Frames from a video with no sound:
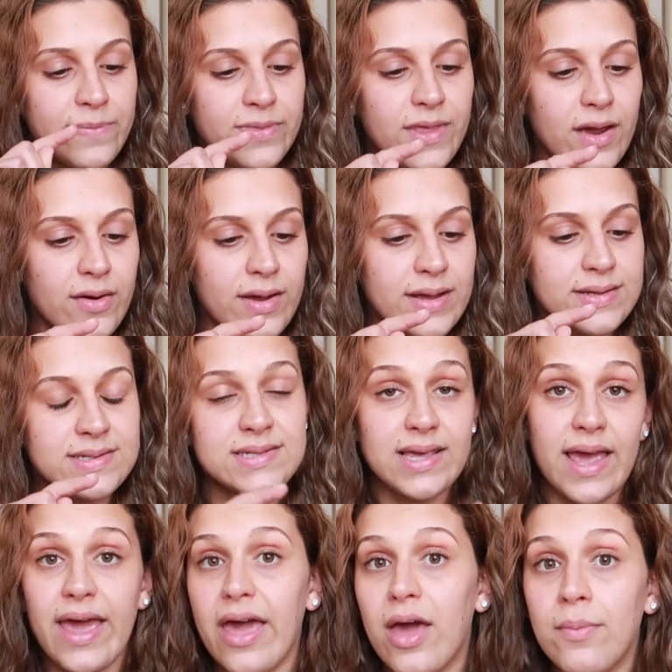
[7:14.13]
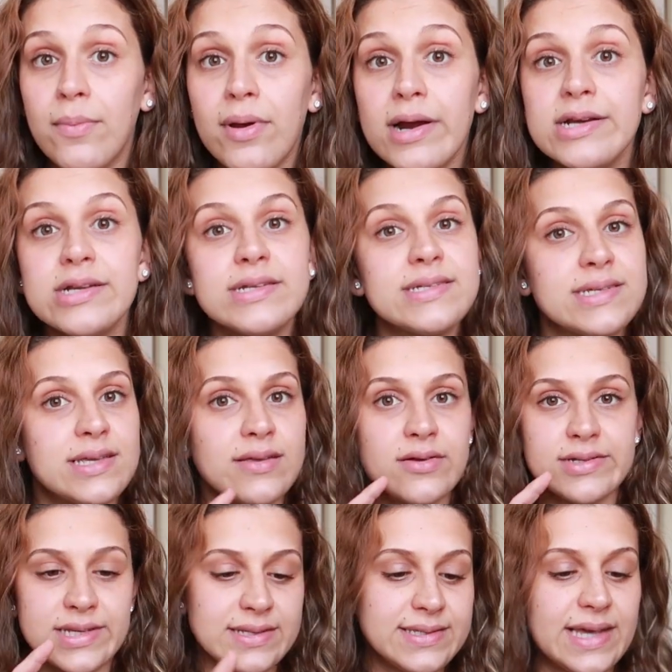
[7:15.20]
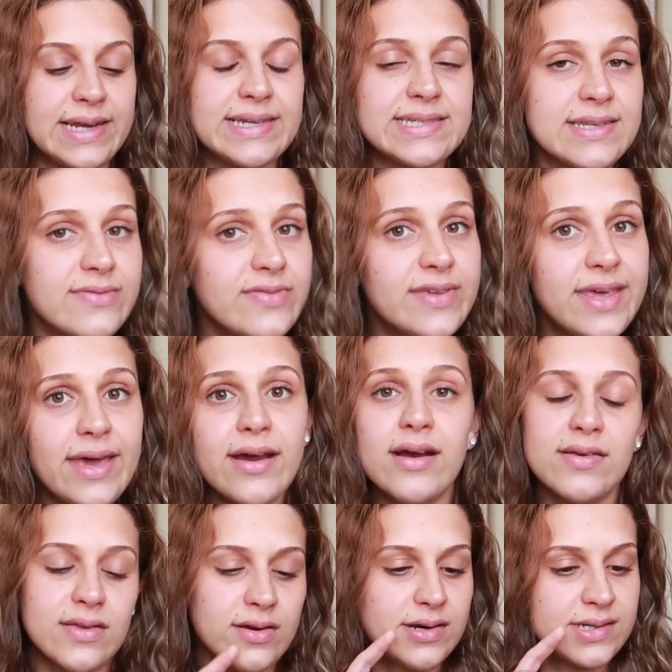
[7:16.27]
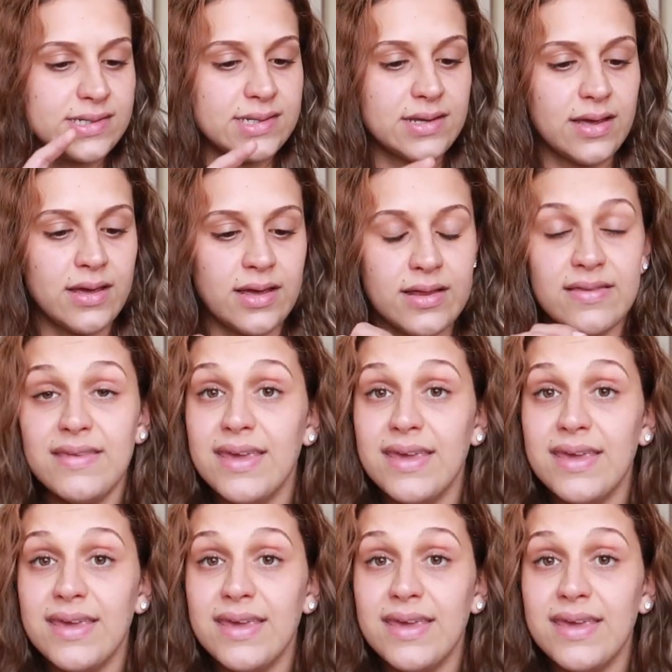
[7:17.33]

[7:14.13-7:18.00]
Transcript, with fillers: there is emergency, there is intensive care, there is uh,